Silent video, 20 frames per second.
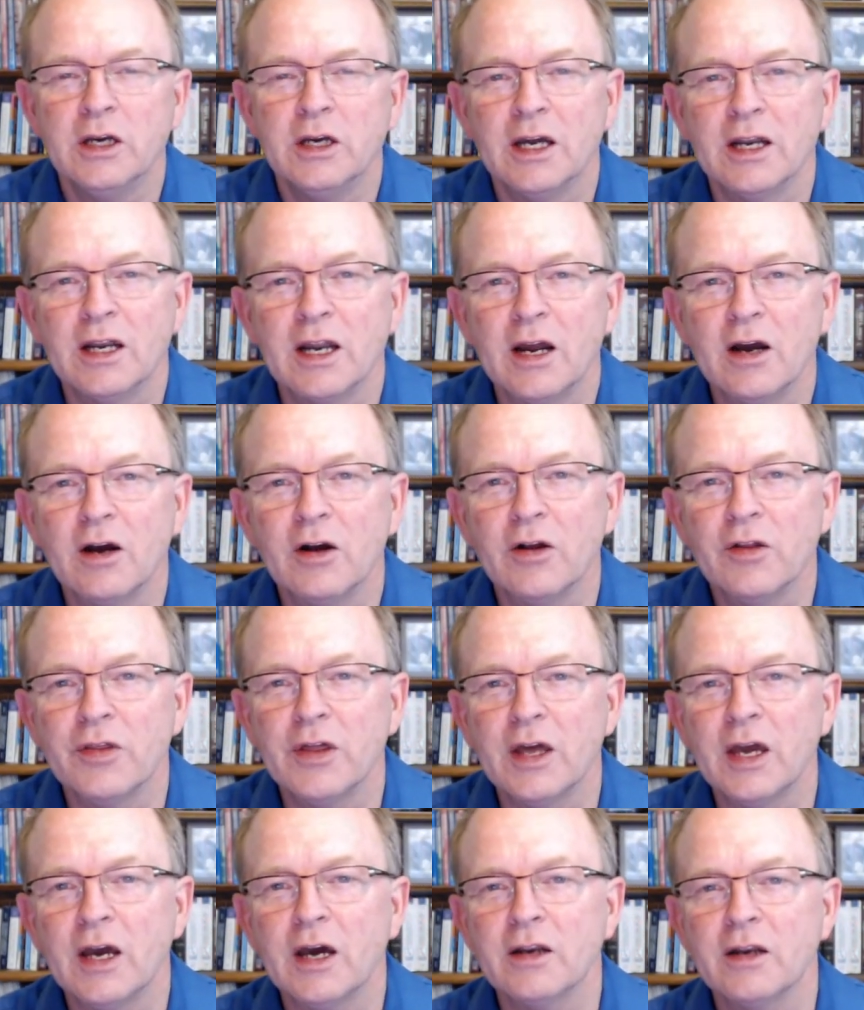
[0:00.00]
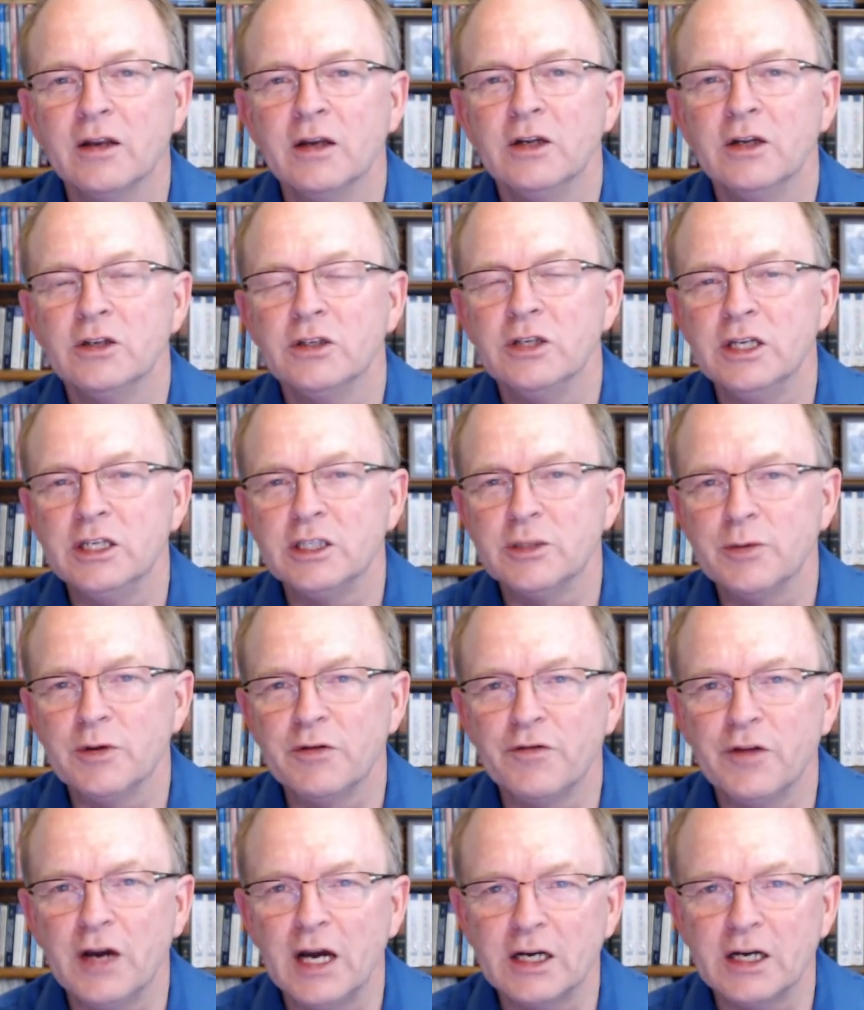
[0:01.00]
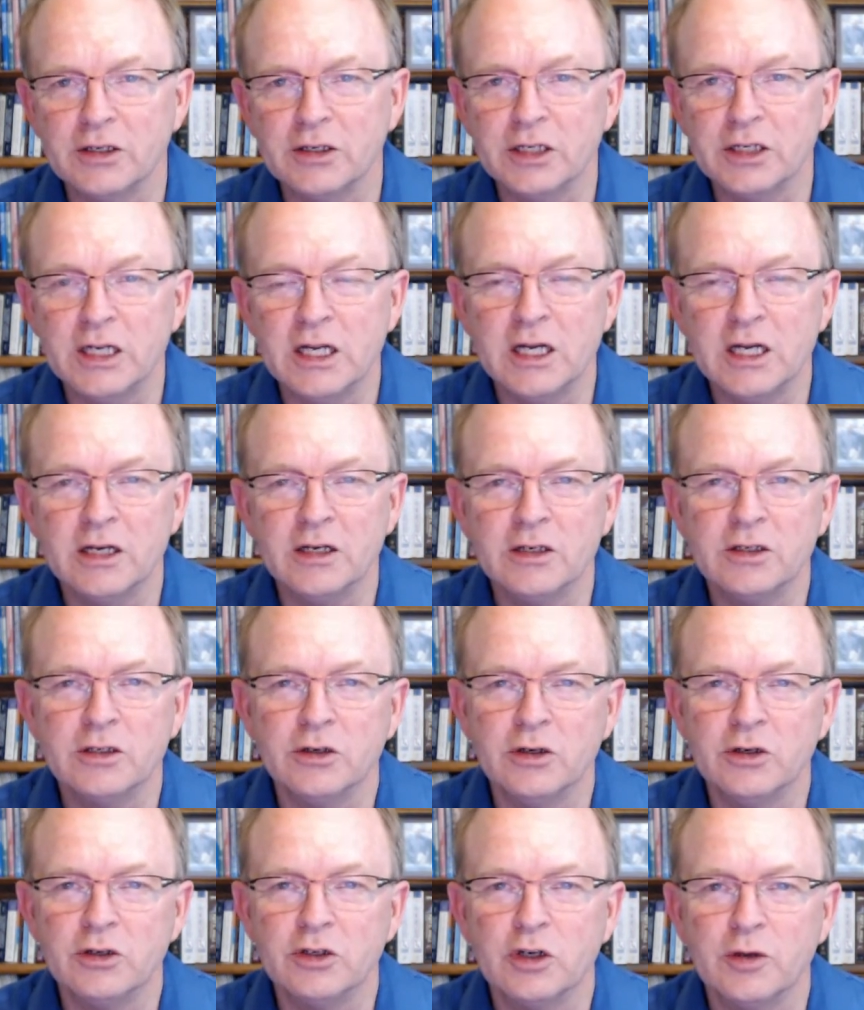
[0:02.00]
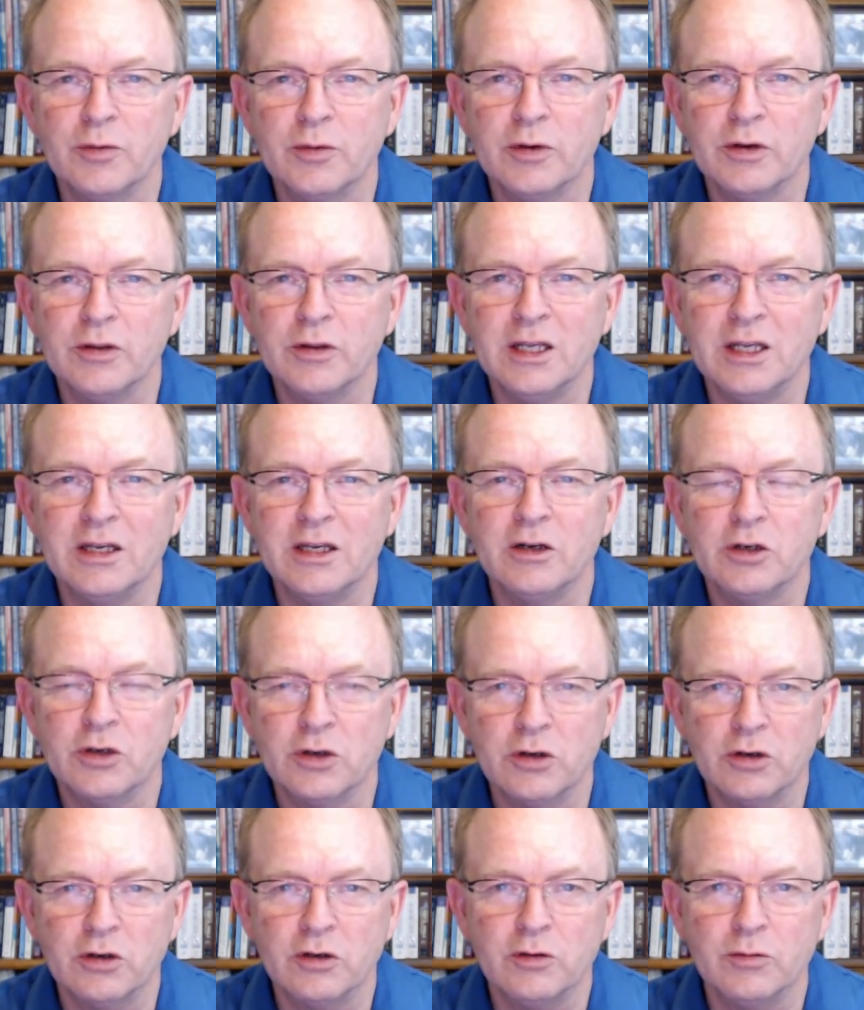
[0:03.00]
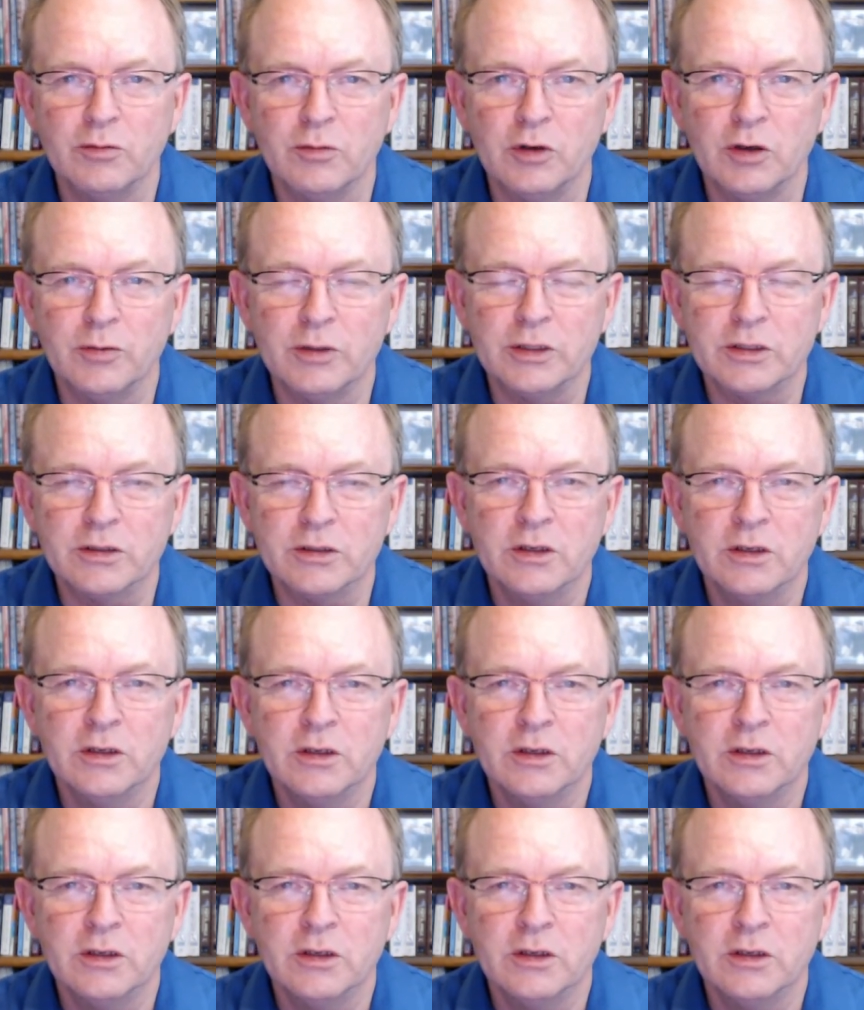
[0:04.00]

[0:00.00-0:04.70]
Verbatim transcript: and how that needs to be factored in to determine the internal moments